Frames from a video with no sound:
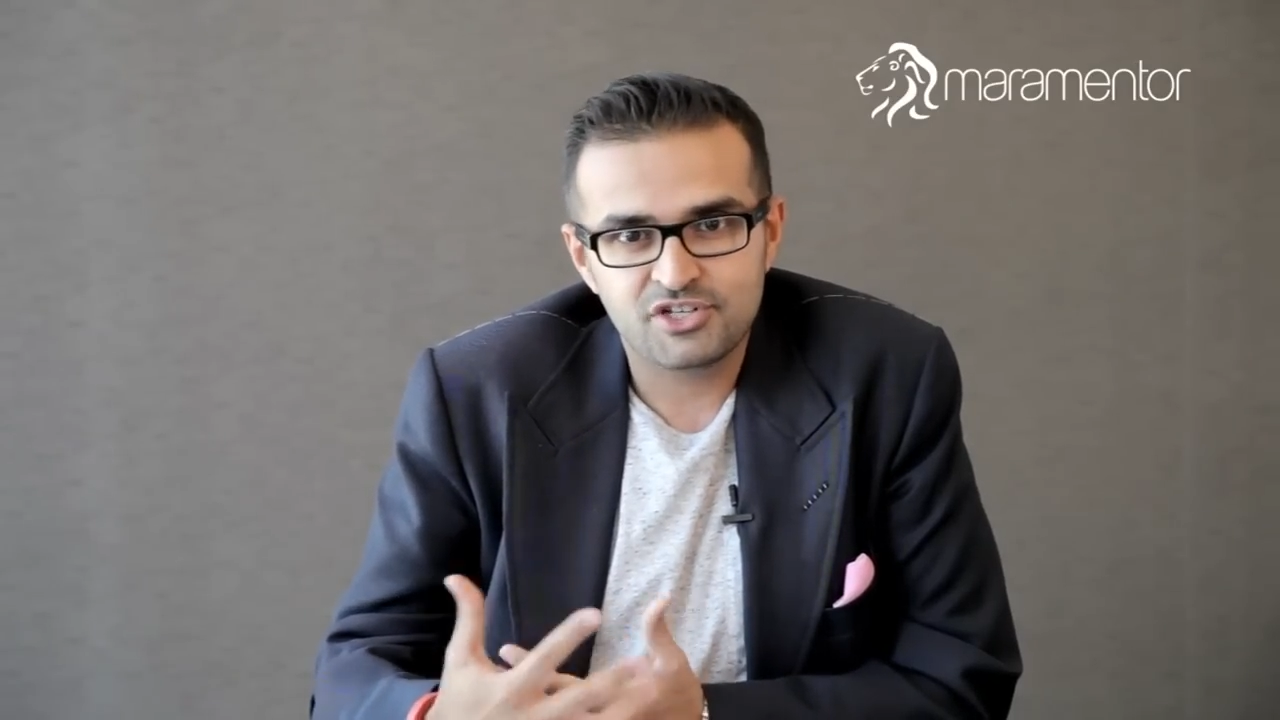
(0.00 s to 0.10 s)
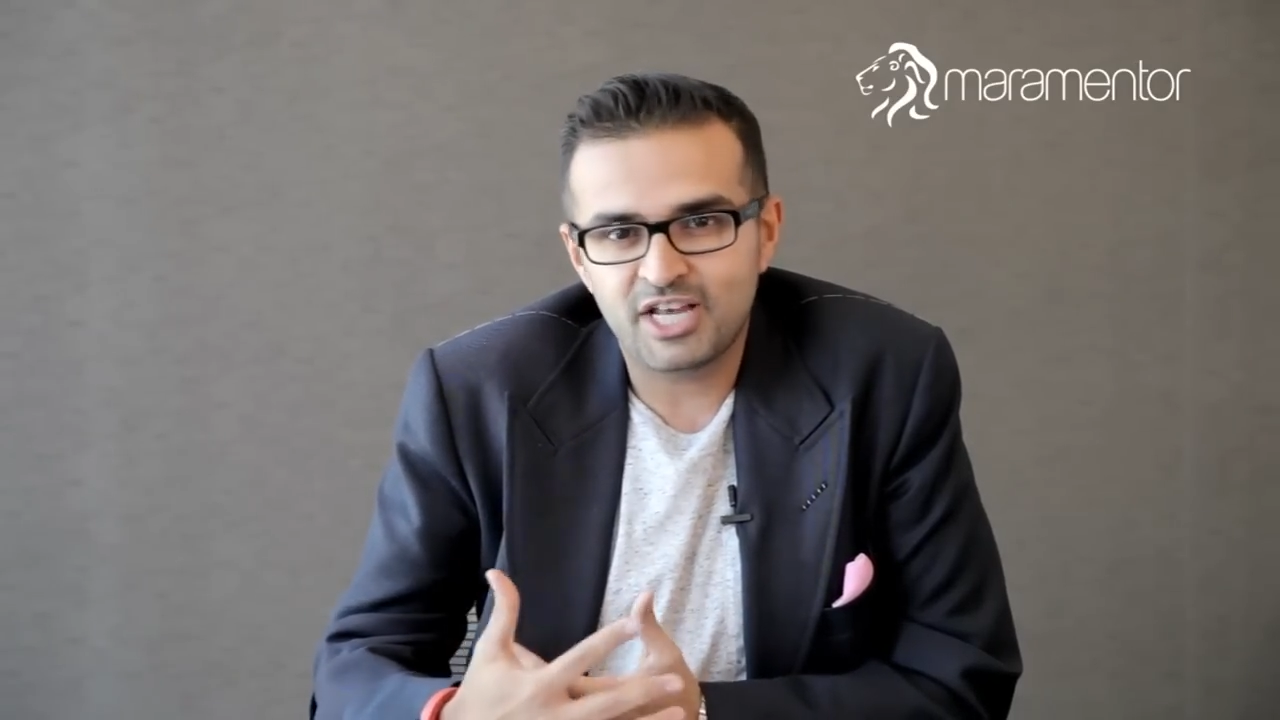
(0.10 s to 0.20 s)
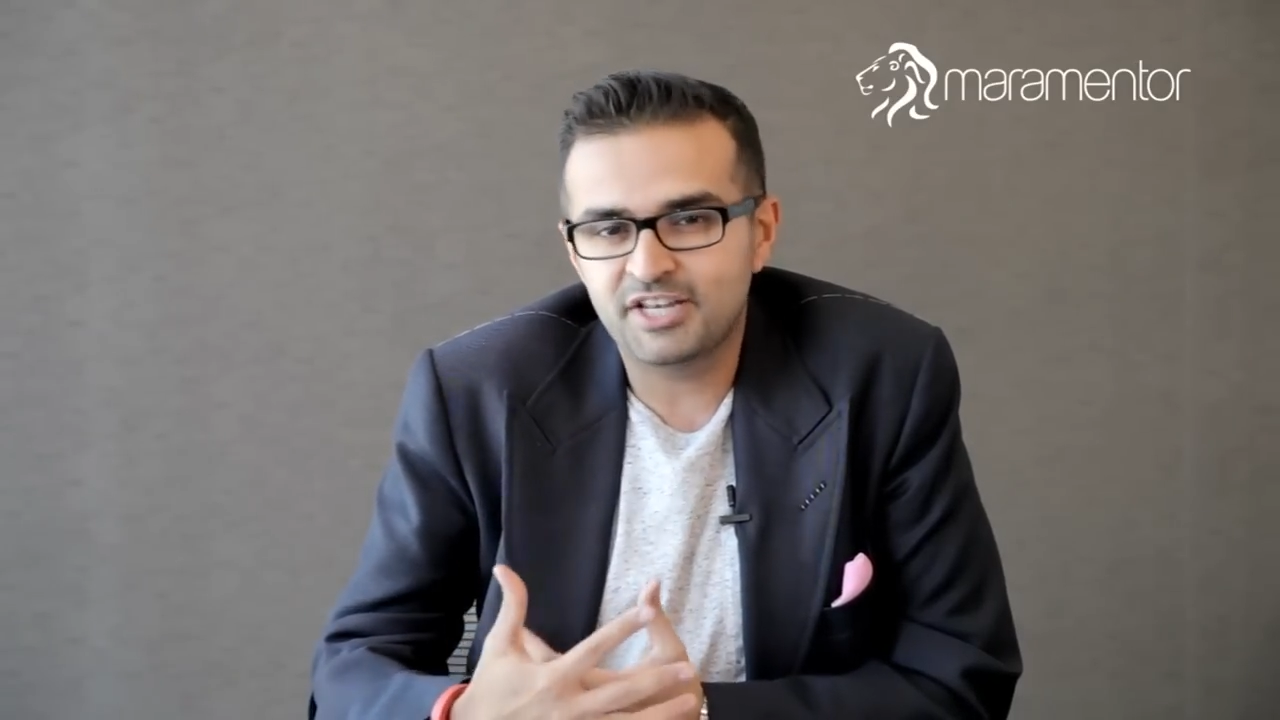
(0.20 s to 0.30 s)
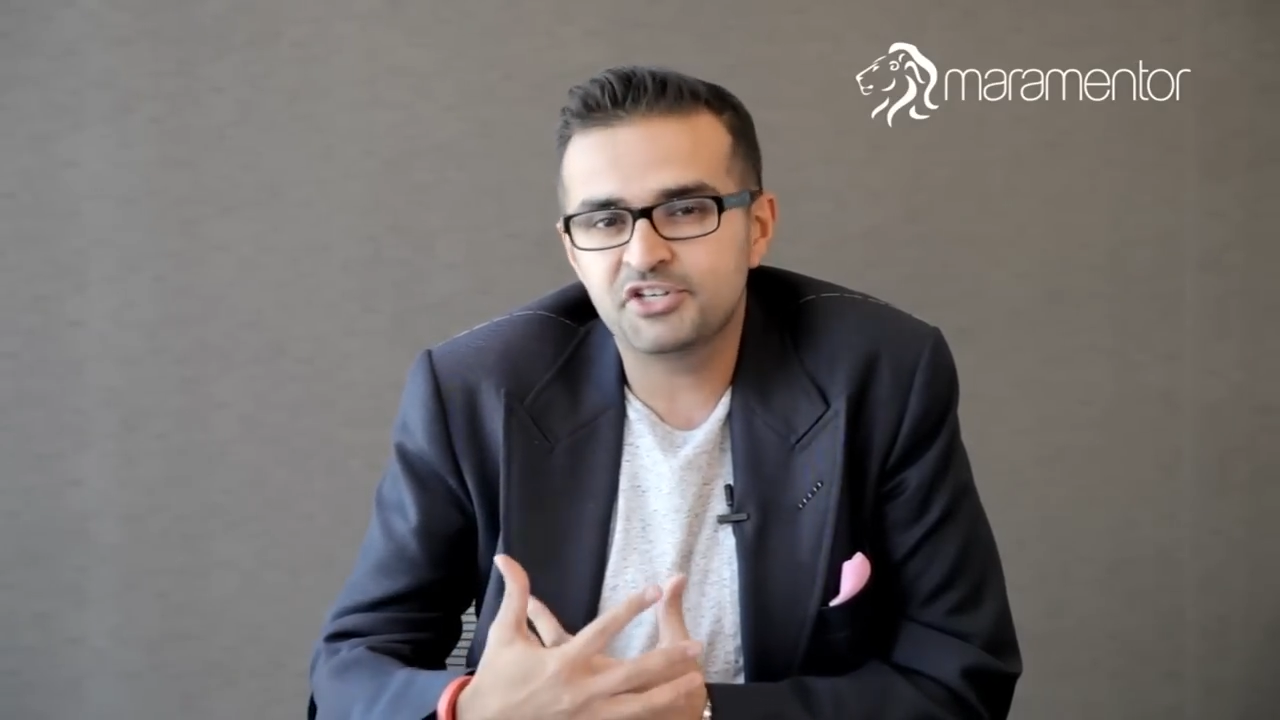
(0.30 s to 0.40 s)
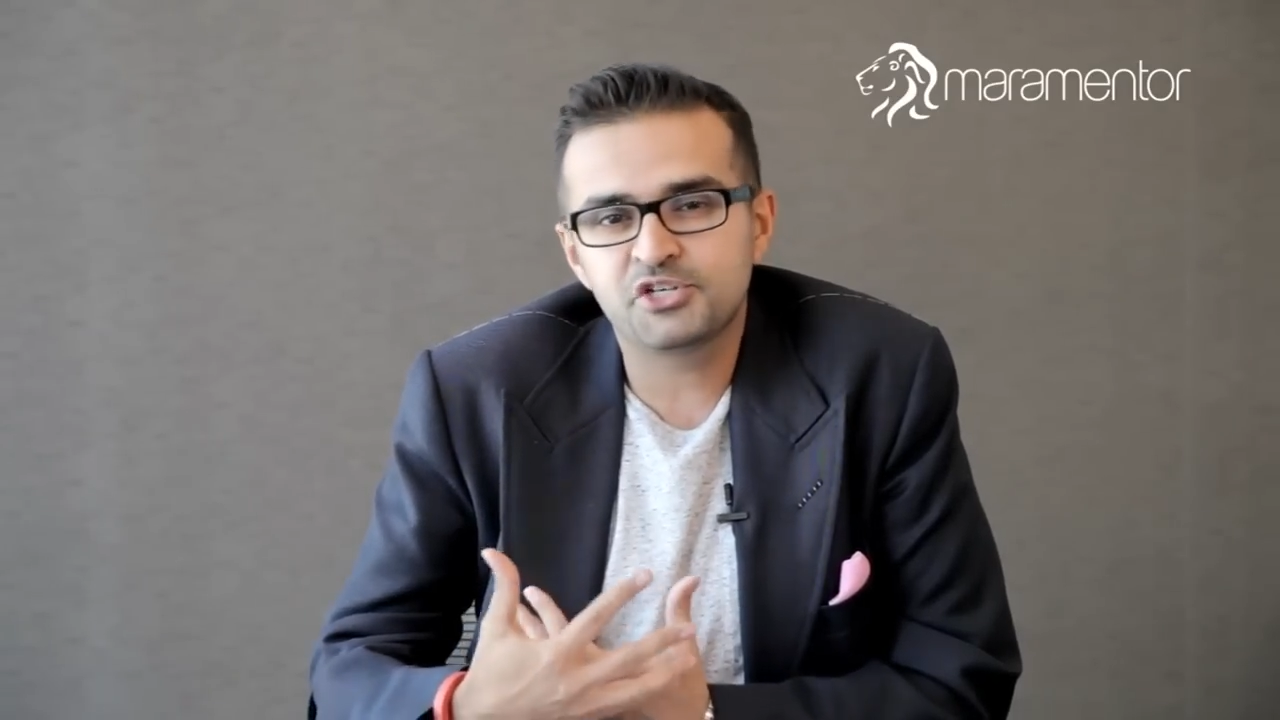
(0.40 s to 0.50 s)

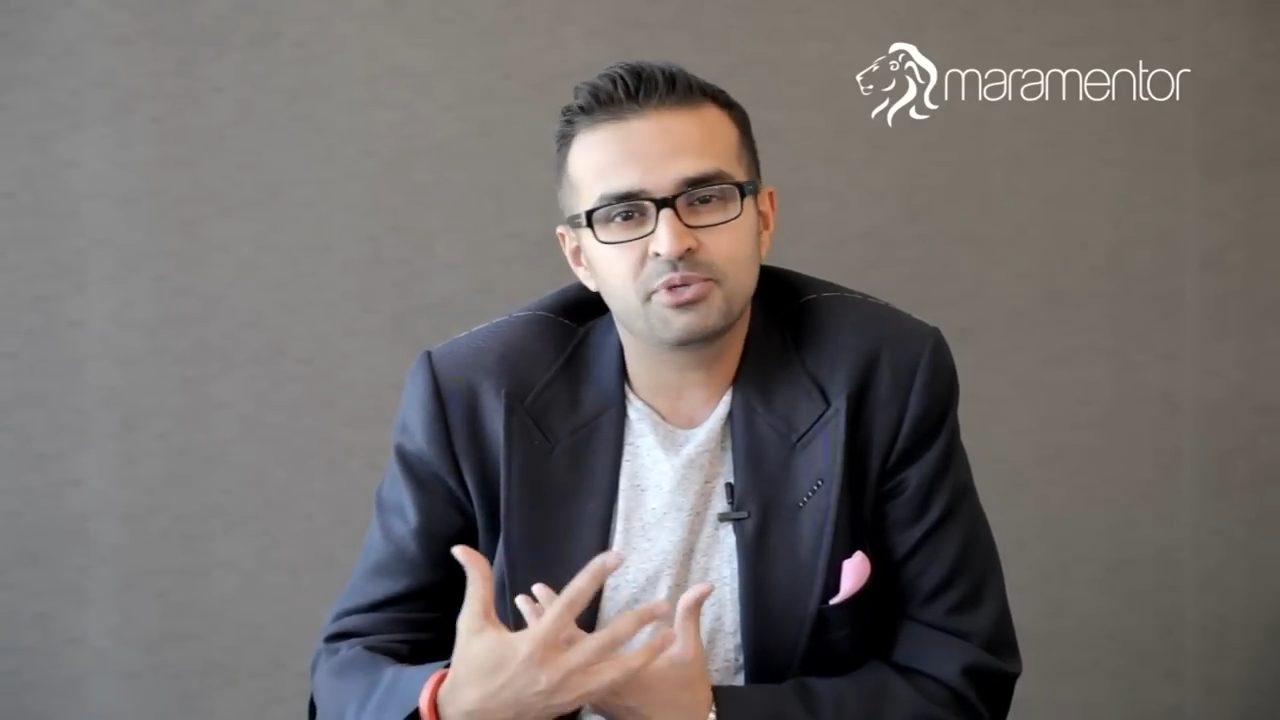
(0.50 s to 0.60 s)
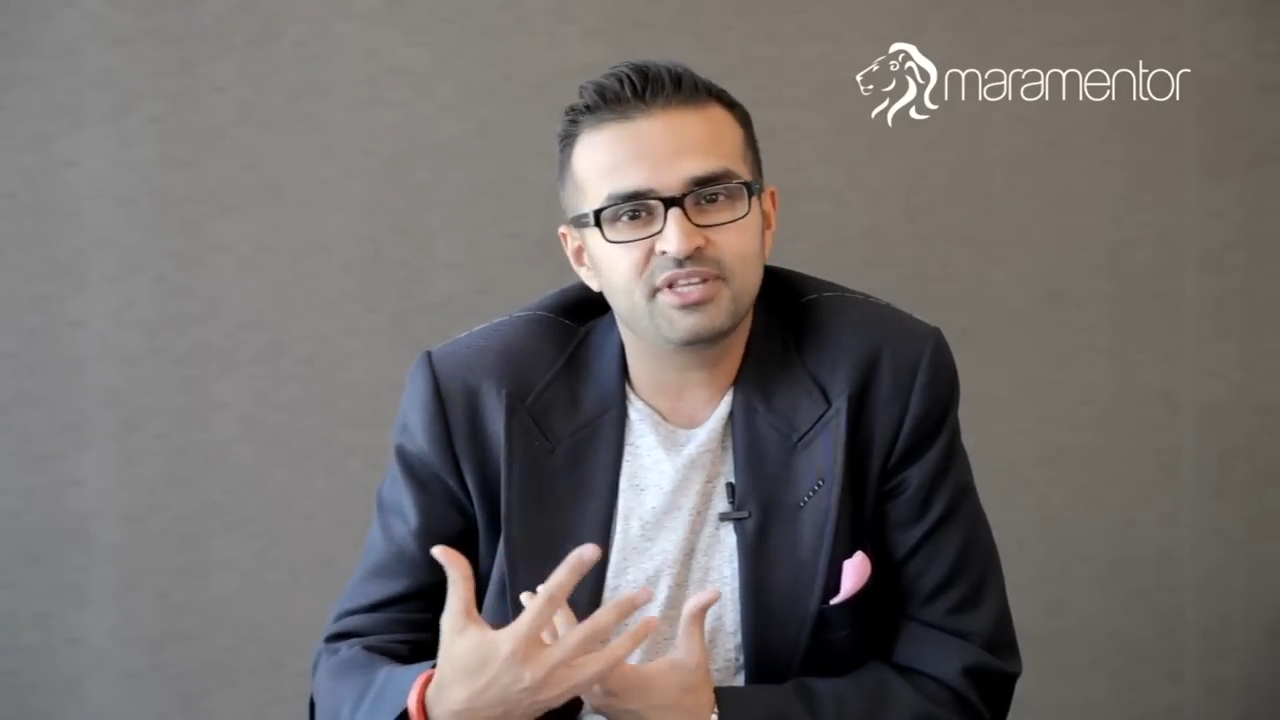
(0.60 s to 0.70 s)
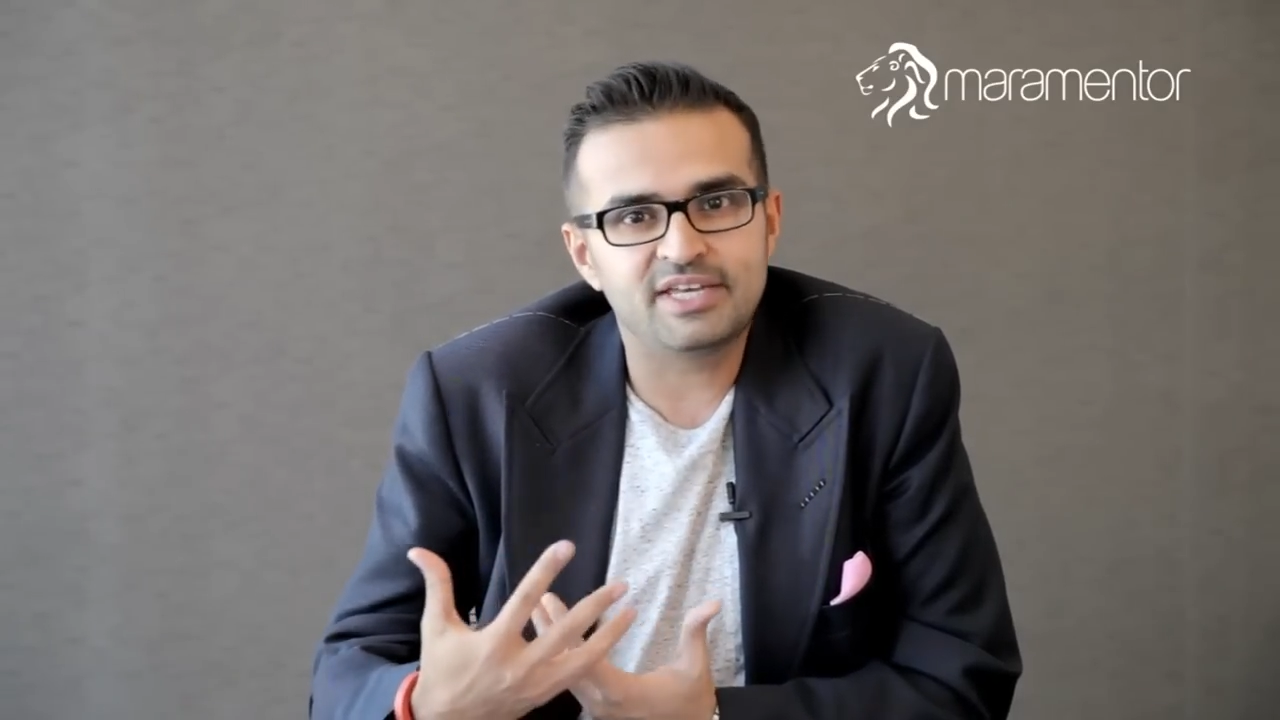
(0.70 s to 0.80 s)
Challenges were